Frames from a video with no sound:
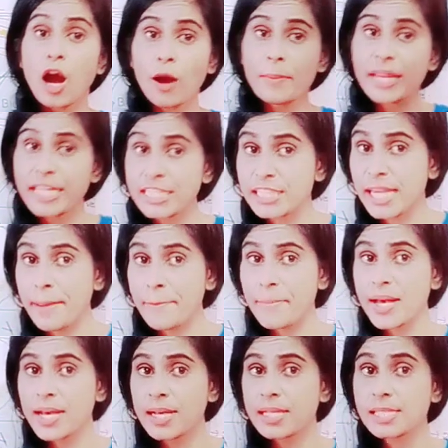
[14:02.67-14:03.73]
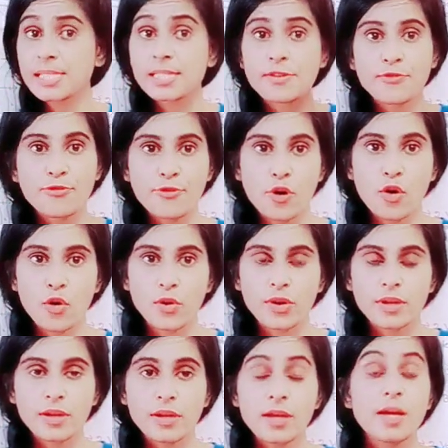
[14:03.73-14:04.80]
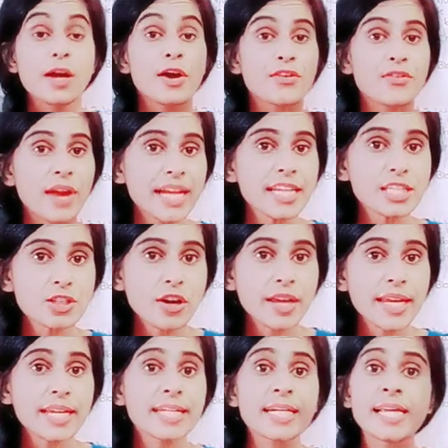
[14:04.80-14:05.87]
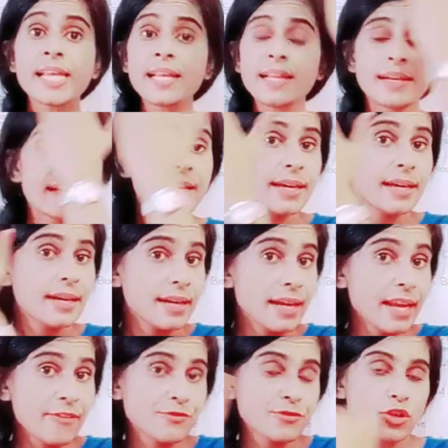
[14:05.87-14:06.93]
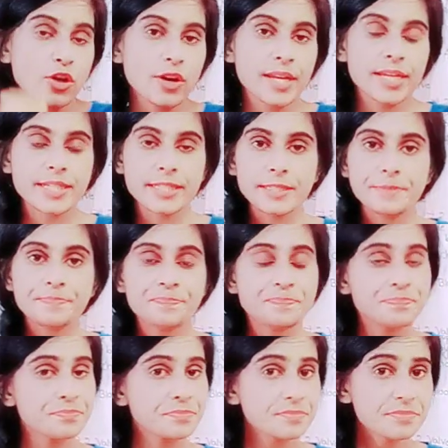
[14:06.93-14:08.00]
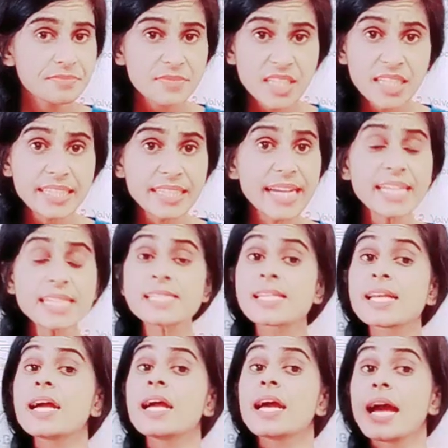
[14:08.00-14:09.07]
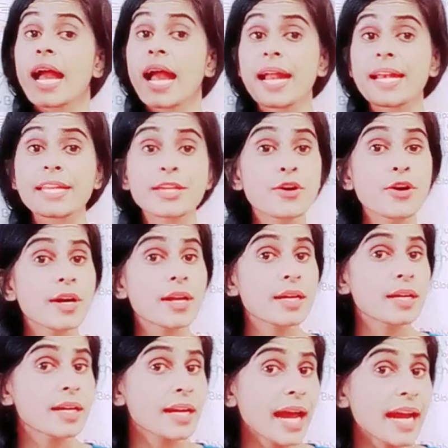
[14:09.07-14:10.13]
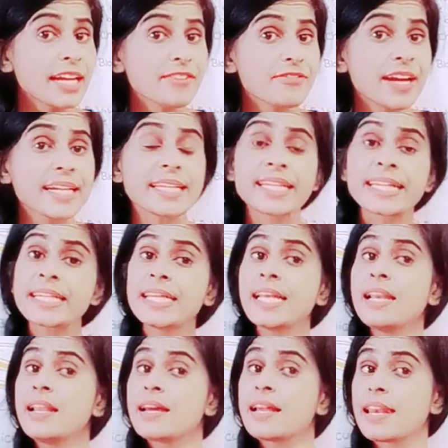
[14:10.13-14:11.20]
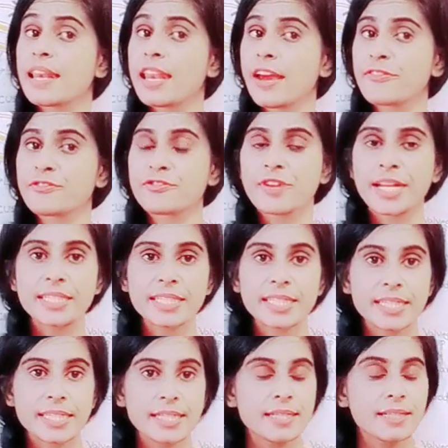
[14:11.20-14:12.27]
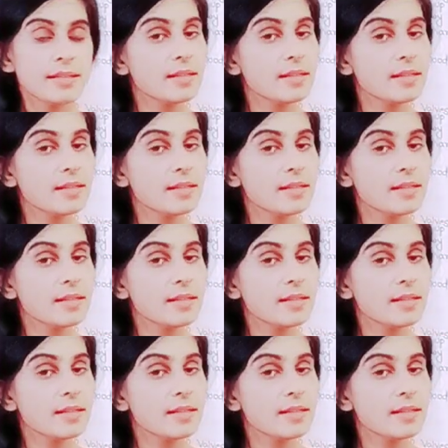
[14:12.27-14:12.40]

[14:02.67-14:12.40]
many chambers? 4. Right auricle, left auricle. Yes. And your right ventricle, left ventricle.